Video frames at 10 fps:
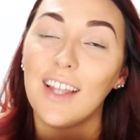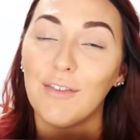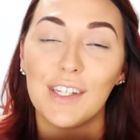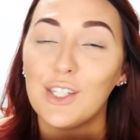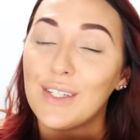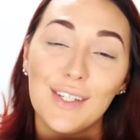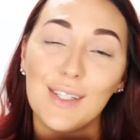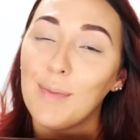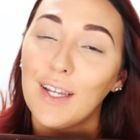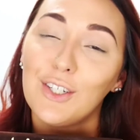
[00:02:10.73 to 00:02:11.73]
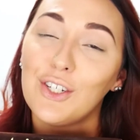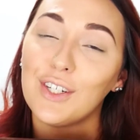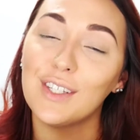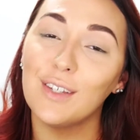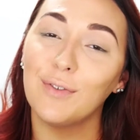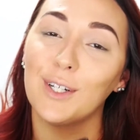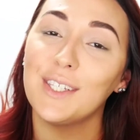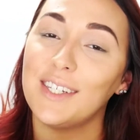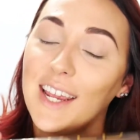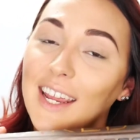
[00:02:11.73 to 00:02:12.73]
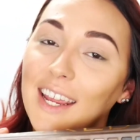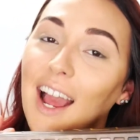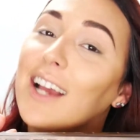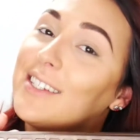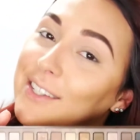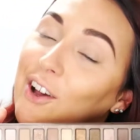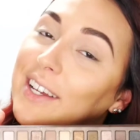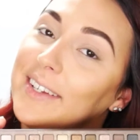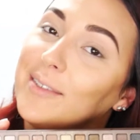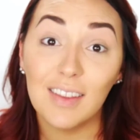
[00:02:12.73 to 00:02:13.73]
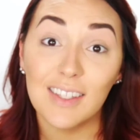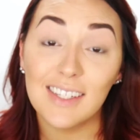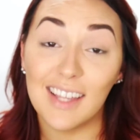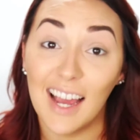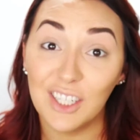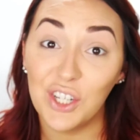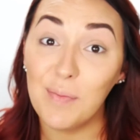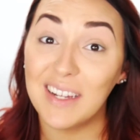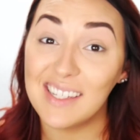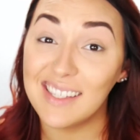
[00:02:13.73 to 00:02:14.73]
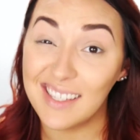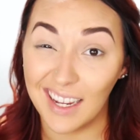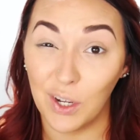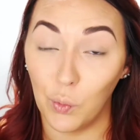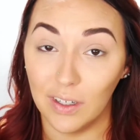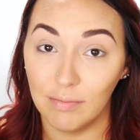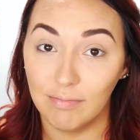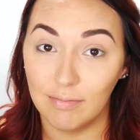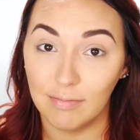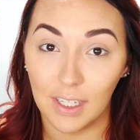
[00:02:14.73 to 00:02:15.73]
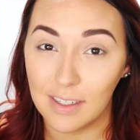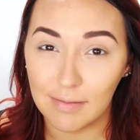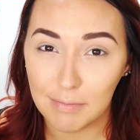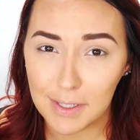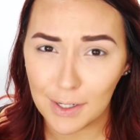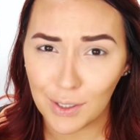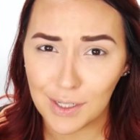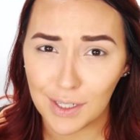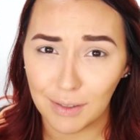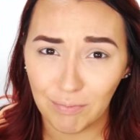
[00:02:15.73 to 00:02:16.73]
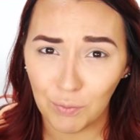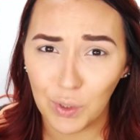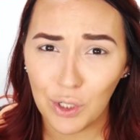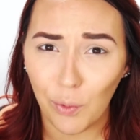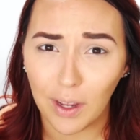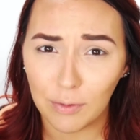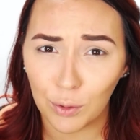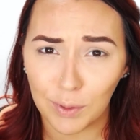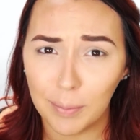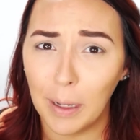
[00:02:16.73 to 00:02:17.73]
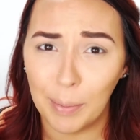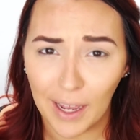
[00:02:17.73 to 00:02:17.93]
love it just as much as the first day I saw it. This is actually my second one. Like, seriously, when do you ever rebuy